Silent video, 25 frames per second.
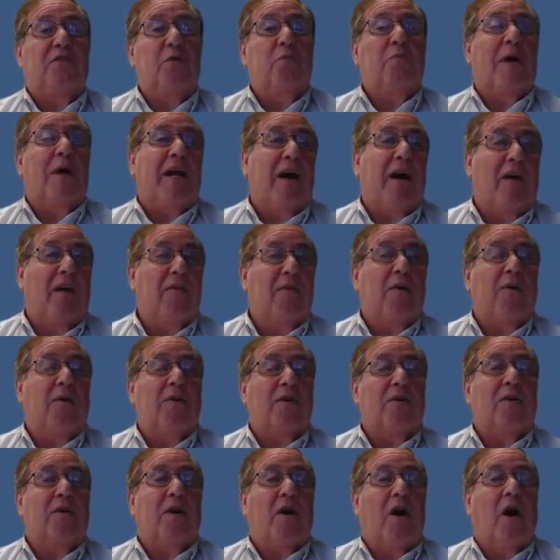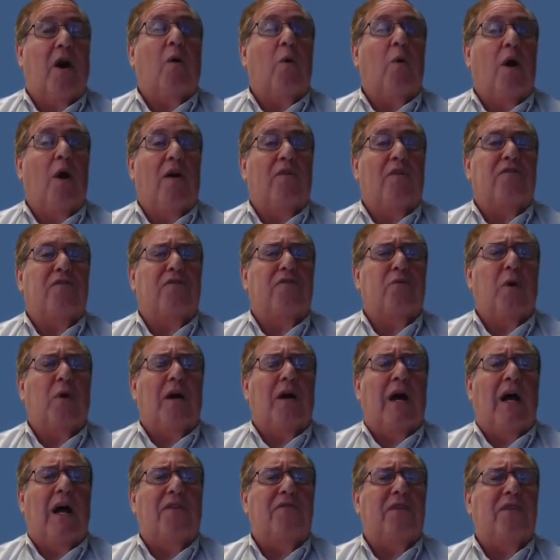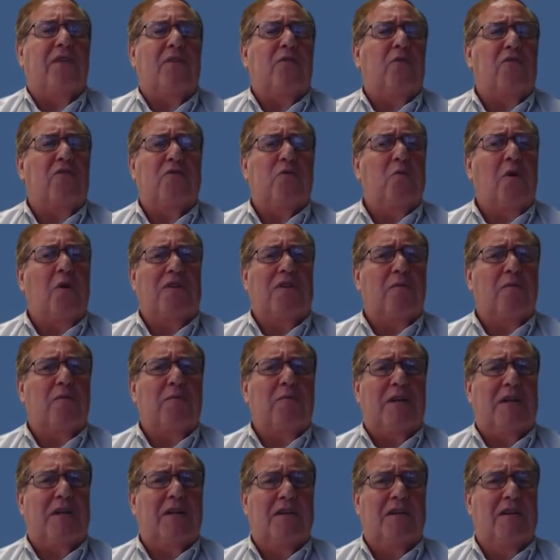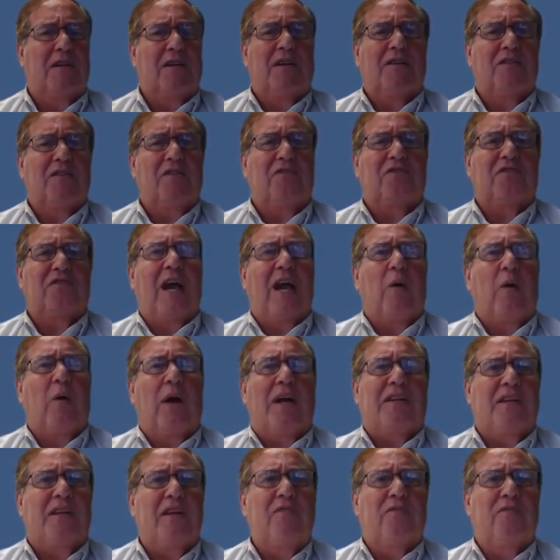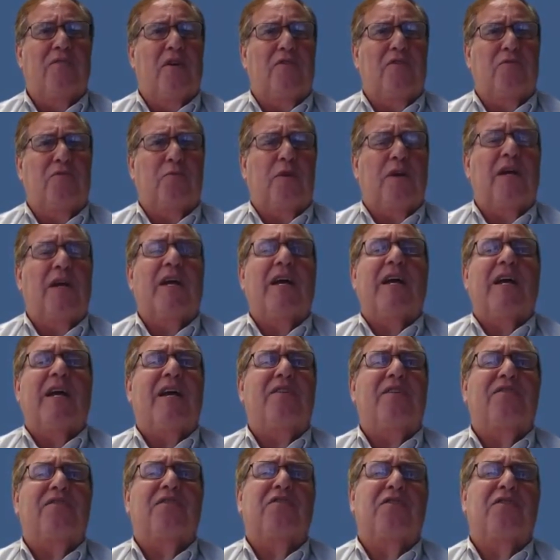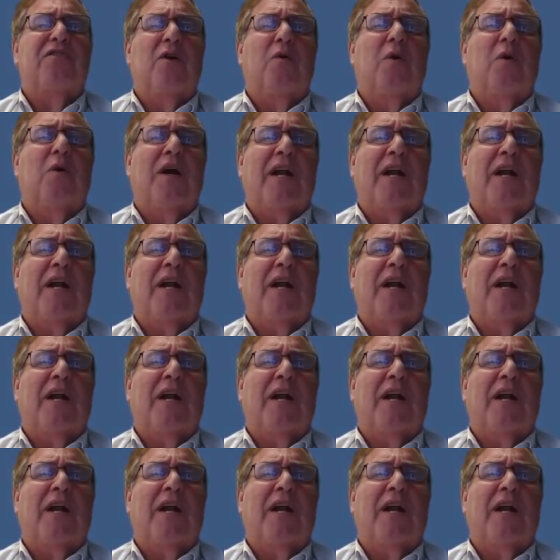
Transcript: do my other car wash as well. I said, I thought you wanted me to see how I did first. He says, you know